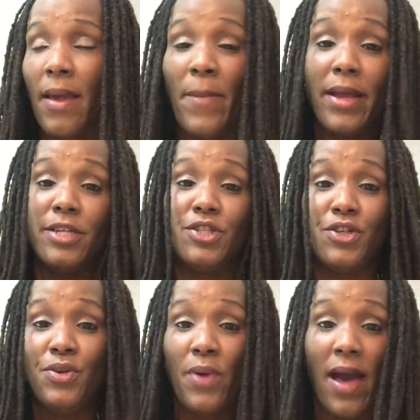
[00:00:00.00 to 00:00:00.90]
making sure
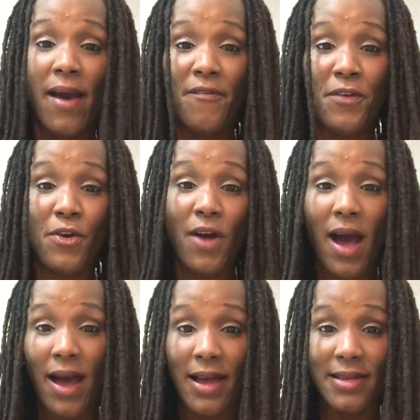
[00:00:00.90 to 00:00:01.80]
you have your
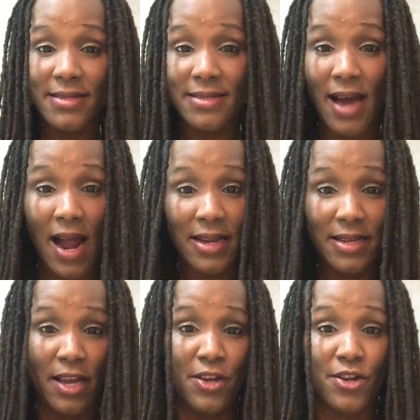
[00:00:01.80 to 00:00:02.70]
I's
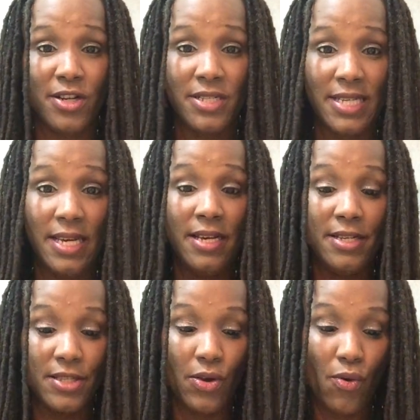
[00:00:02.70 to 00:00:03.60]
dotted and your
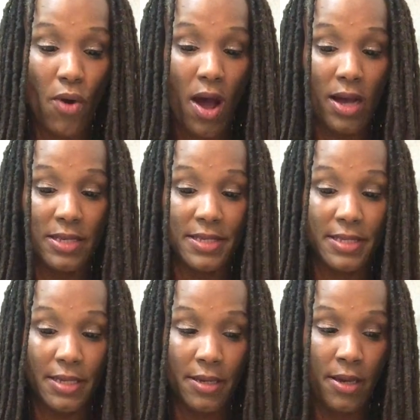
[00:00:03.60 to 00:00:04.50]
T's
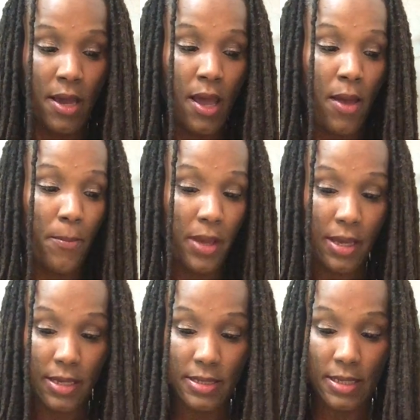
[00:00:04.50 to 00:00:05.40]
crossed,
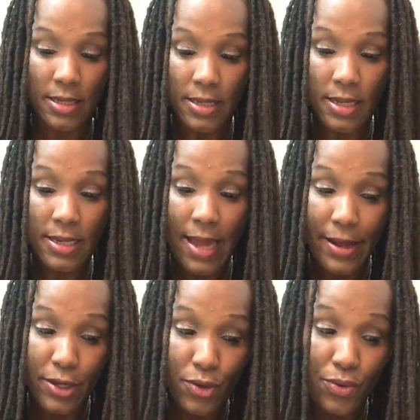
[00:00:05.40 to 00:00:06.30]
because it looked
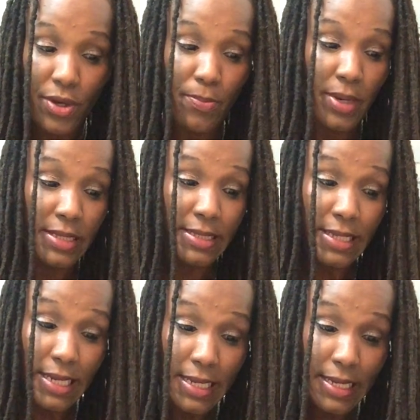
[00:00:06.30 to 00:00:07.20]
like you could be
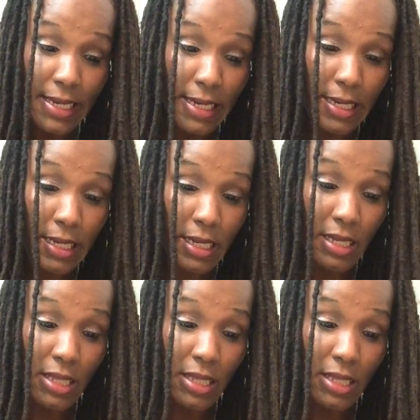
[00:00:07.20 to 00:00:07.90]
dealing,